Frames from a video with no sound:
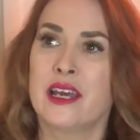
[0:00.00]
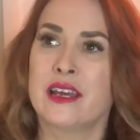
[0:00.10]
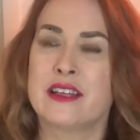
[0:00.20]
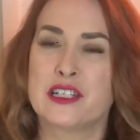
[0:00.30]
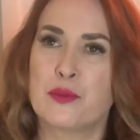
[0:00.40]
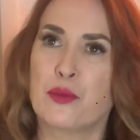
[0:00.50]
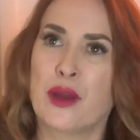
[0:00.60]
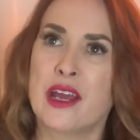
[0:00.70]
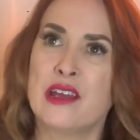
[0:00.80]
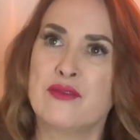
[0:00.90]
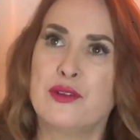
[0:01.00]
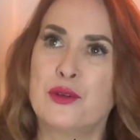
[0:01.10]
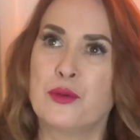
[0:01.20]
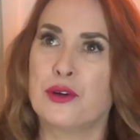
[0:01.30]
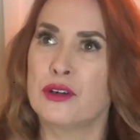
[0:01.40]
in this brave
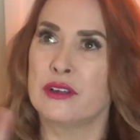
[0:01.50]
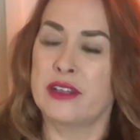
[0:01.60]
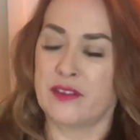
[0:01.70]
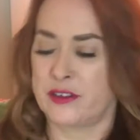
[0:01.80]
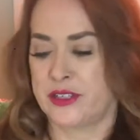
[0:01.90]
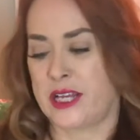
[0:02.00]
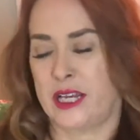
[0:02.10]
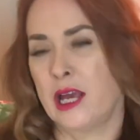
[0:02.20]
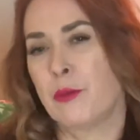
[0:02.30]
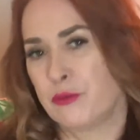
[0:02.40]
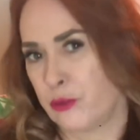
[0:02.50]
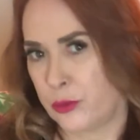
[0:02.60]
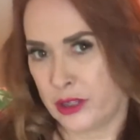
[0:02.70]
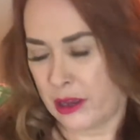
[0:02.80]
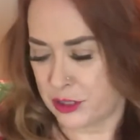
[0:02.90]
new world that they're setting up for
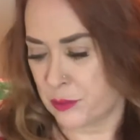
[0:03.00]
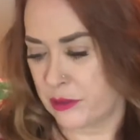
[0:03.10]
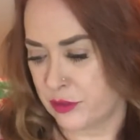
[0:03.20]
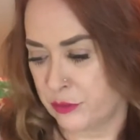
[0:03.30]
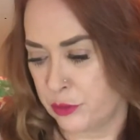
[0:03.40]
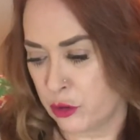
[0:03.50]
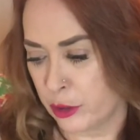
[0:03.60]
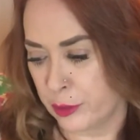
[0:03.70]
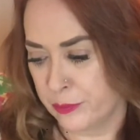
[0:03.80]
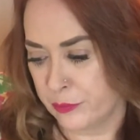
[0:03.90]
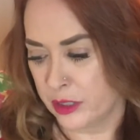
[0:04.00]
Real Housewives of New York.